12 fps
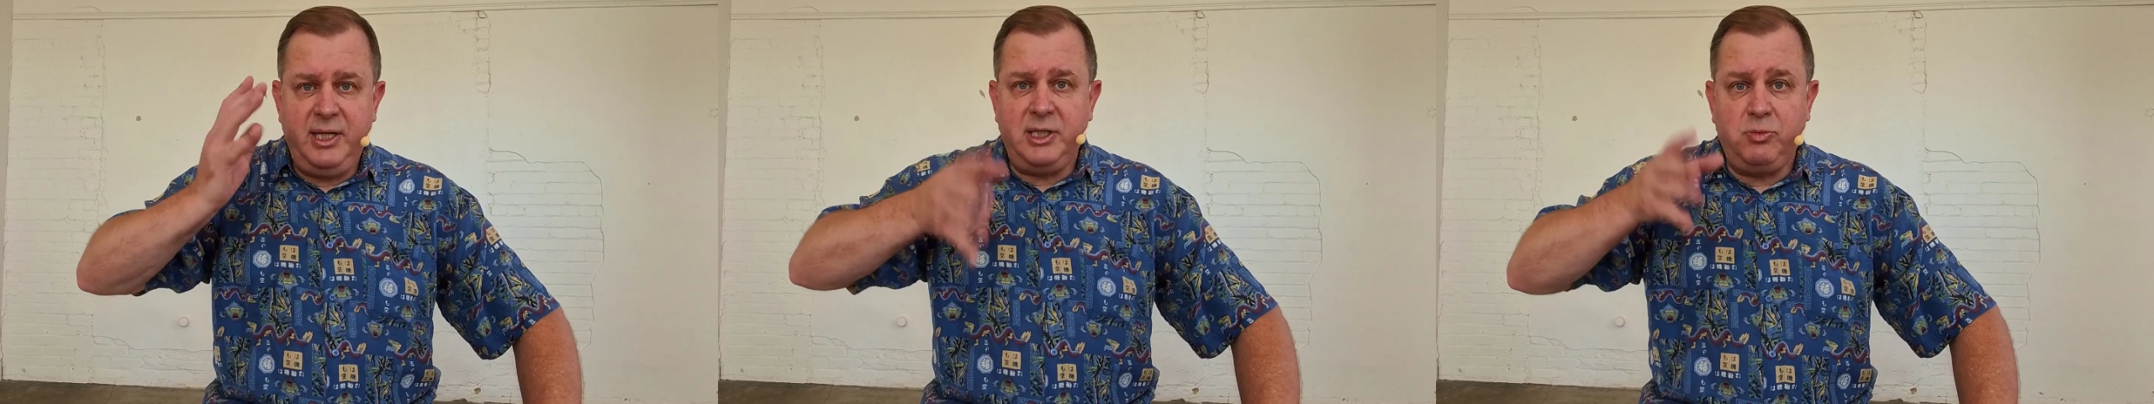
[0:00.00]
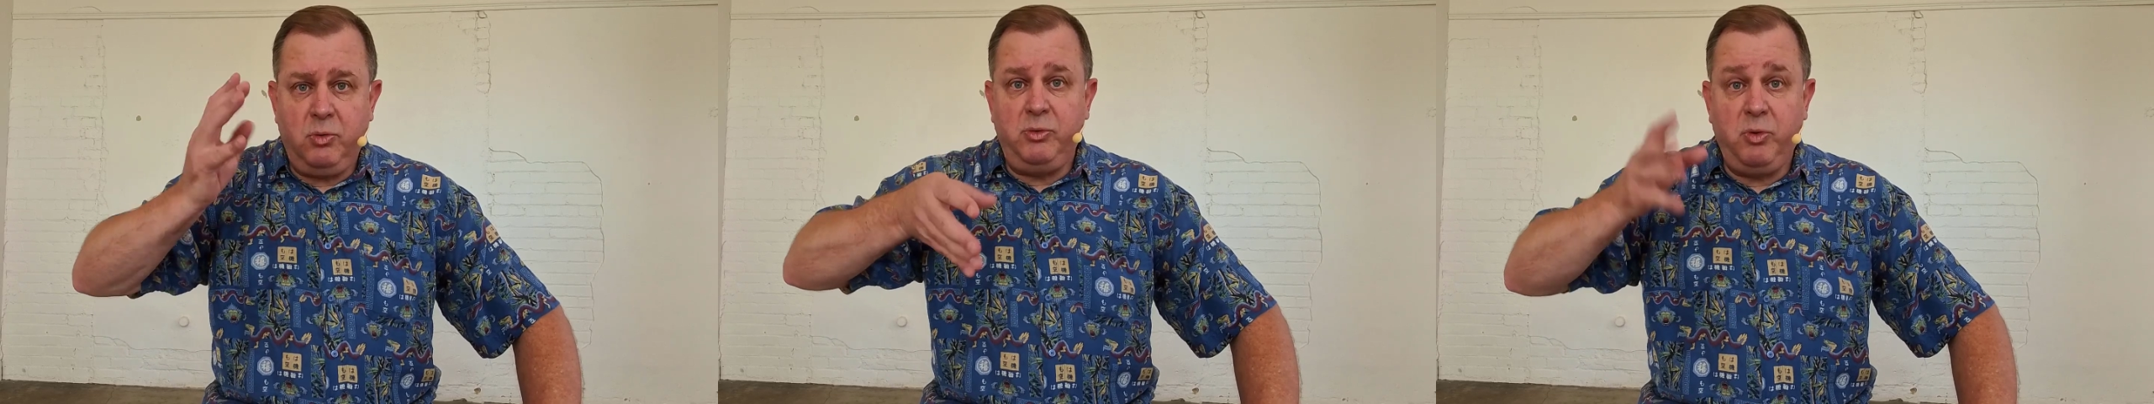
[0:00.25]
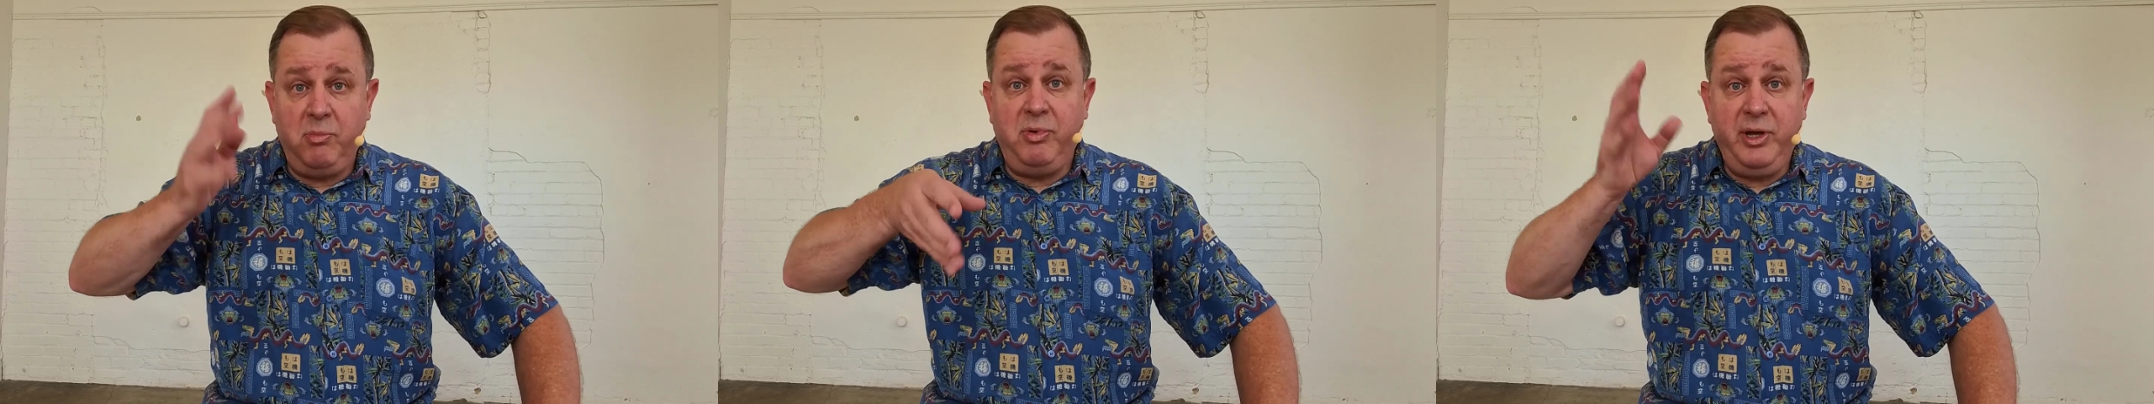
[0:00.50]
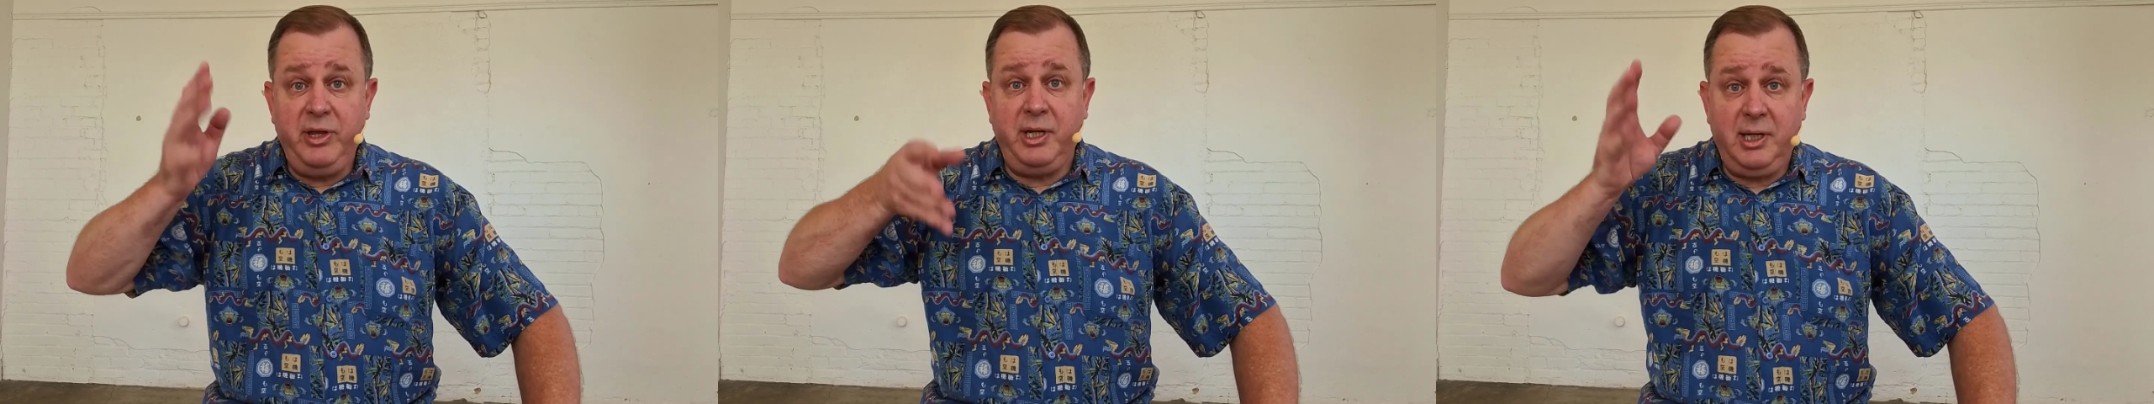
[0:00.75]
this when we're
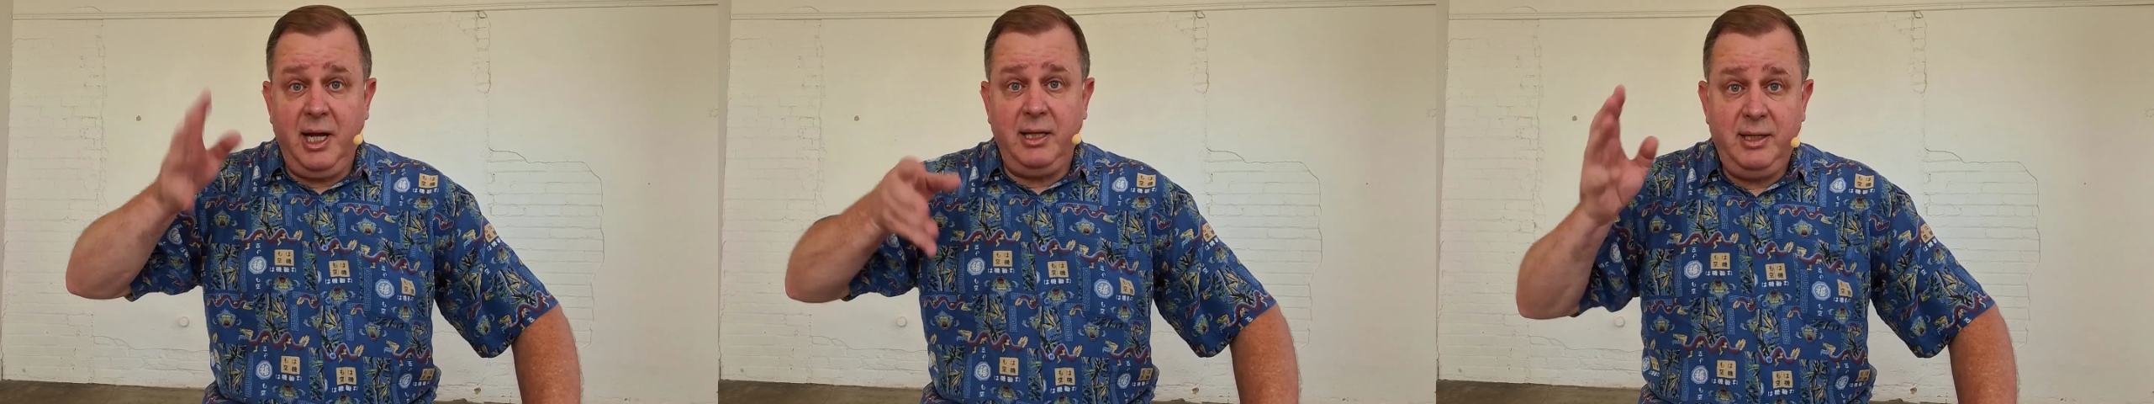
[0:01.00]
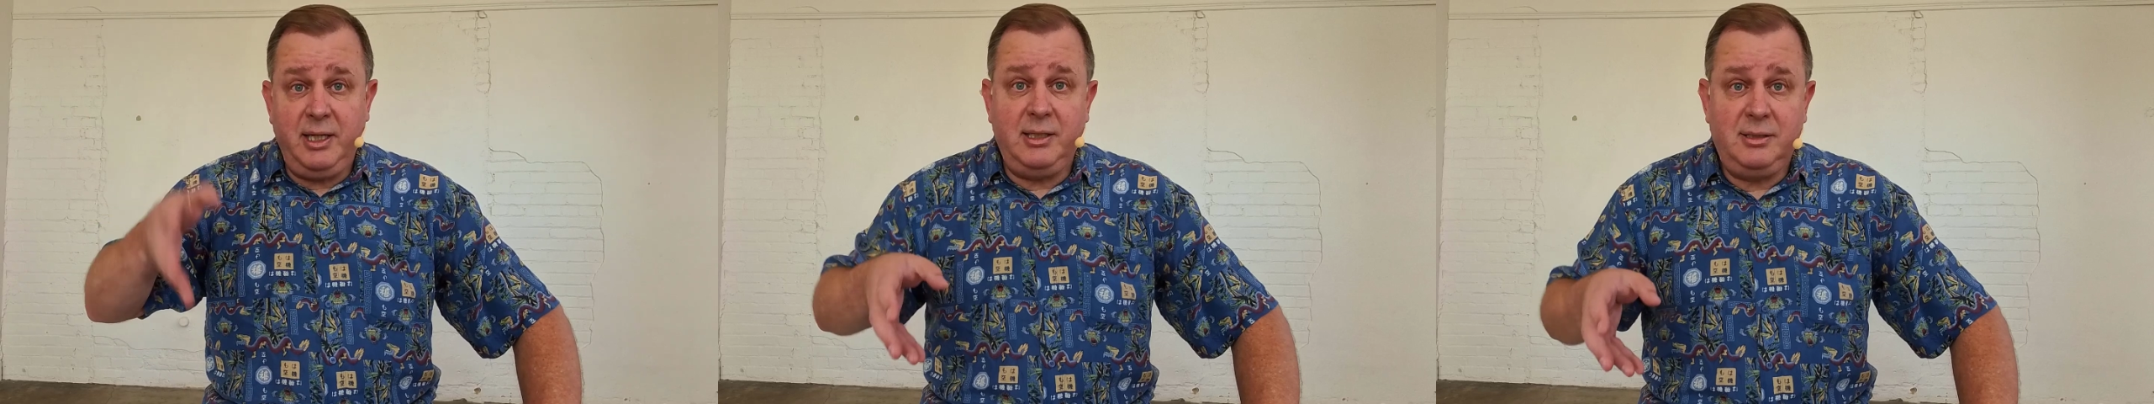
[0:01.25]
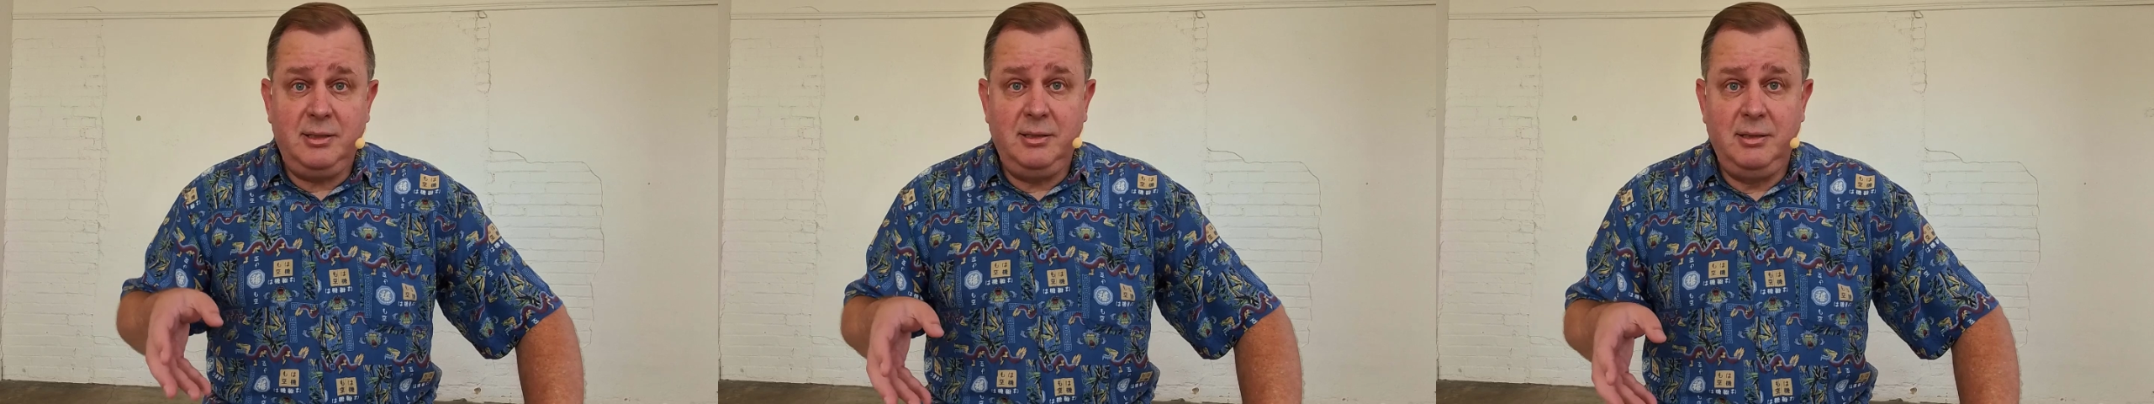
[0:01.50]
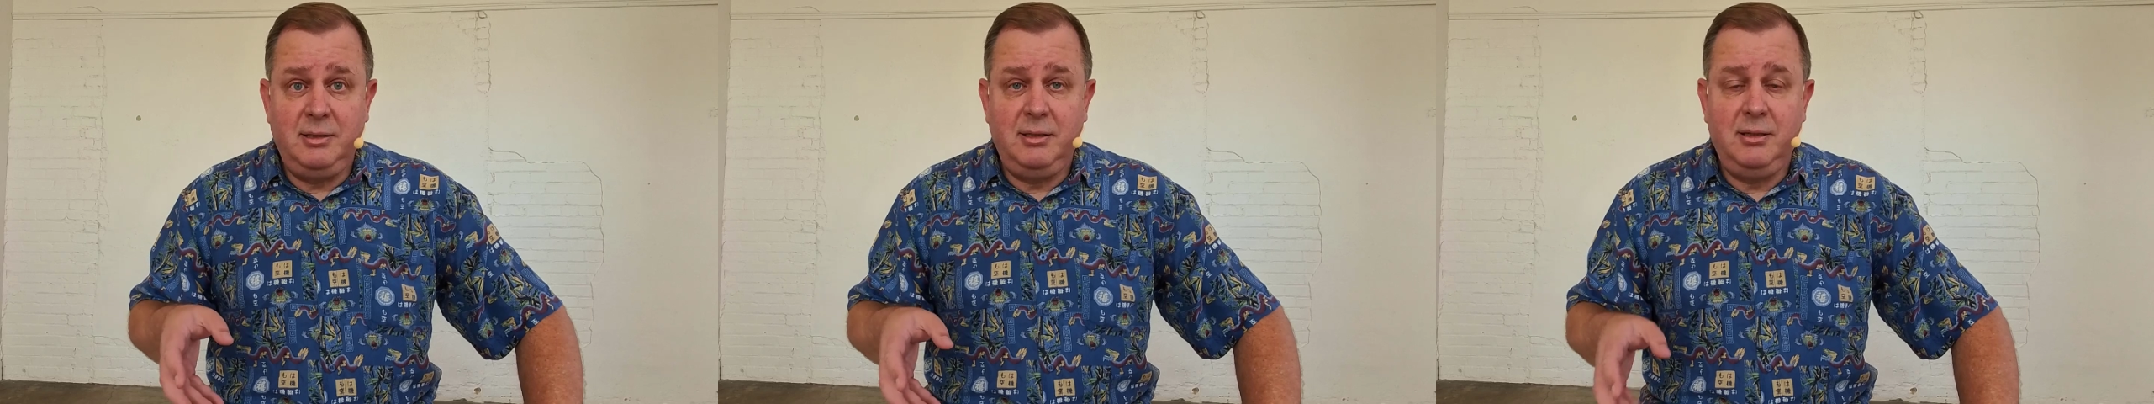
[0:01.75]
breathing like this.